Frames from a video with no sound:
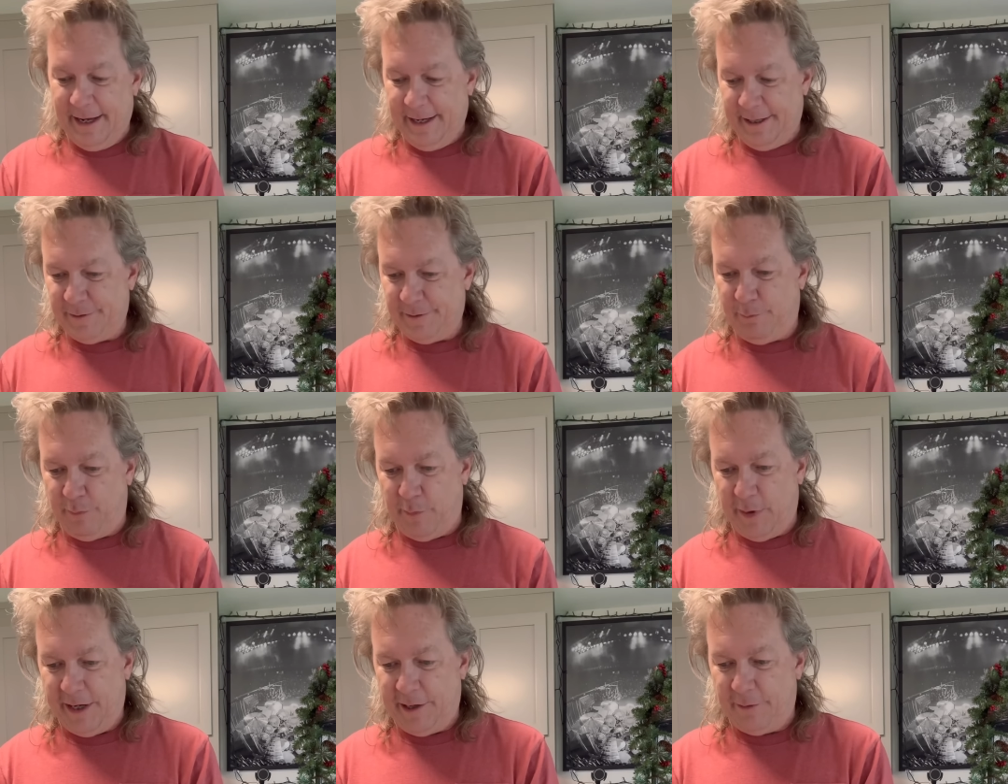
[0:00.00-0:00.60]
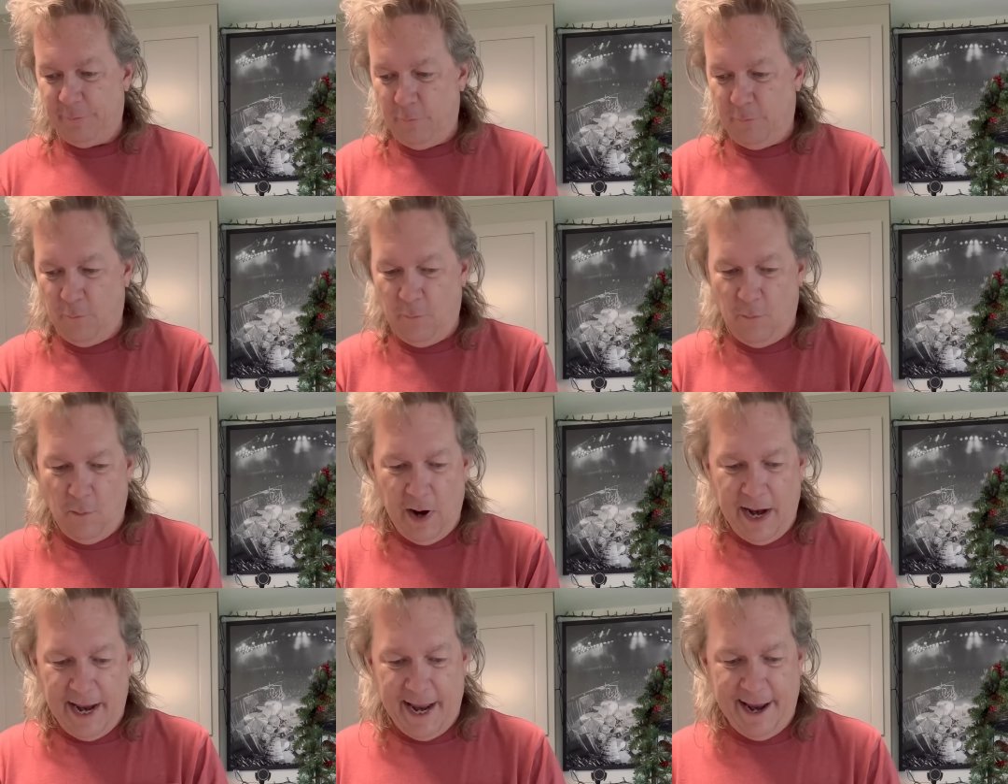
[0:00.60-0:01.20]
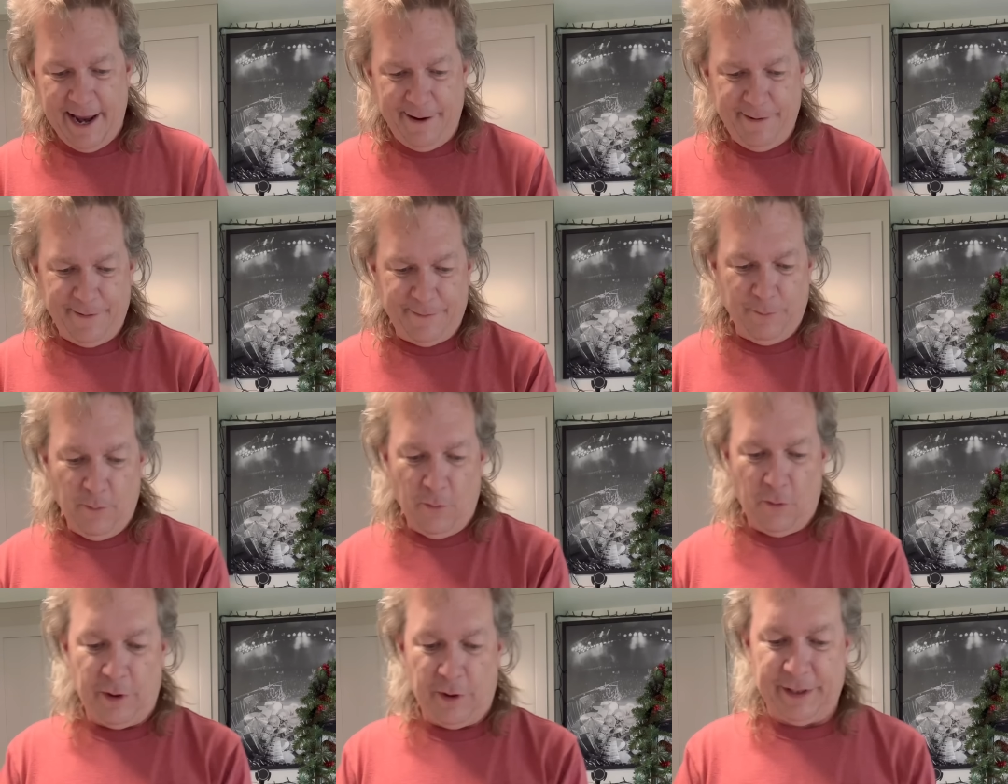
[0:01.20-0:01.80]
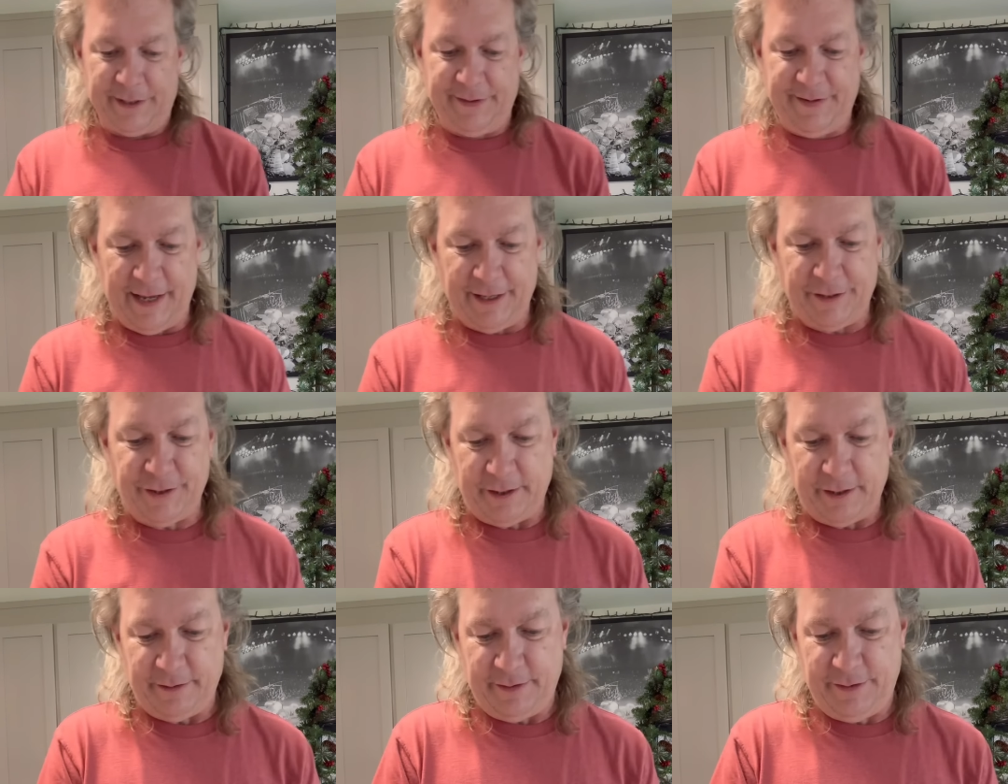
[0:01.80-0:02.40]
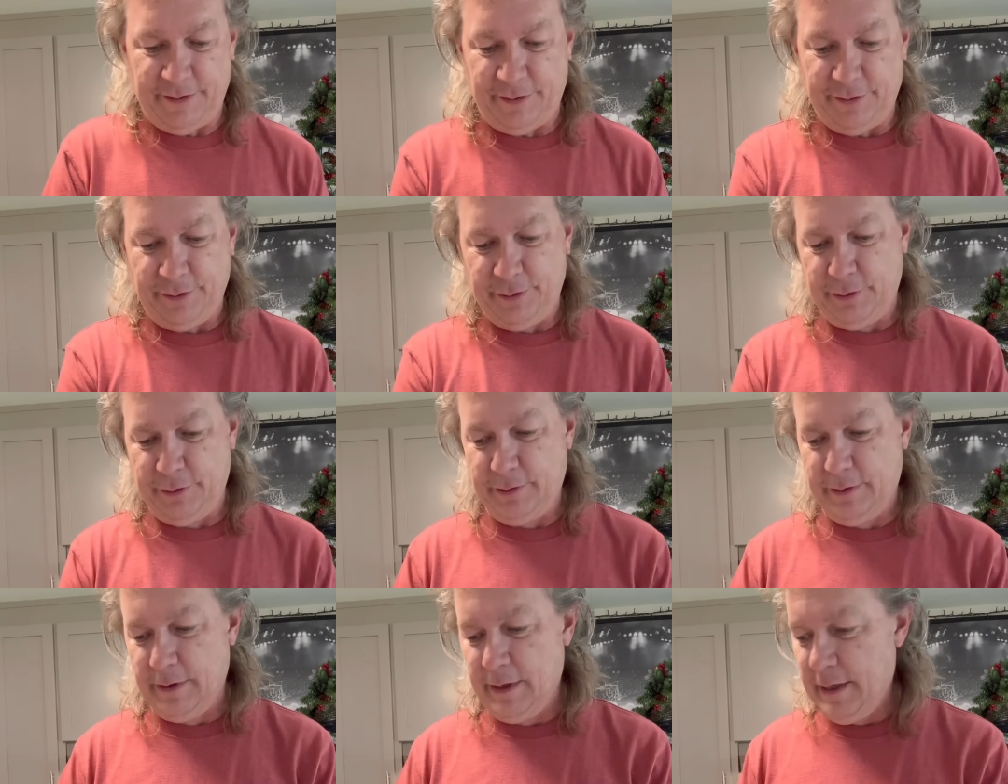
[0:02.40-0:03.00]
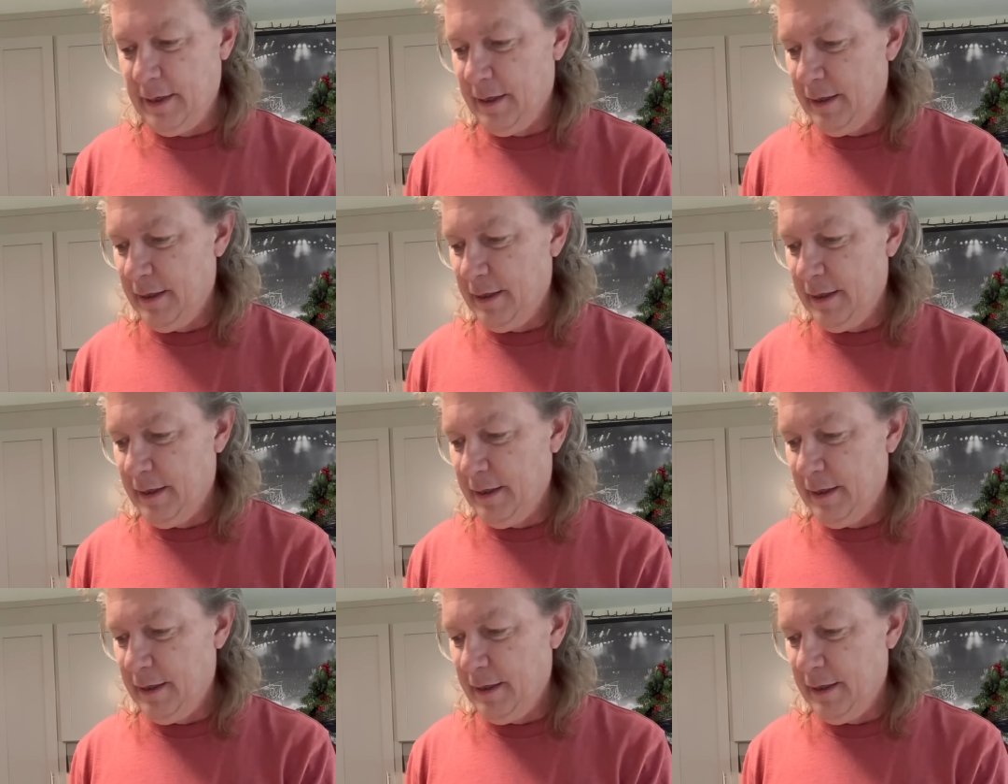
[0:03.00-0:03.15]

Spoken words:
He's bringing way more attention to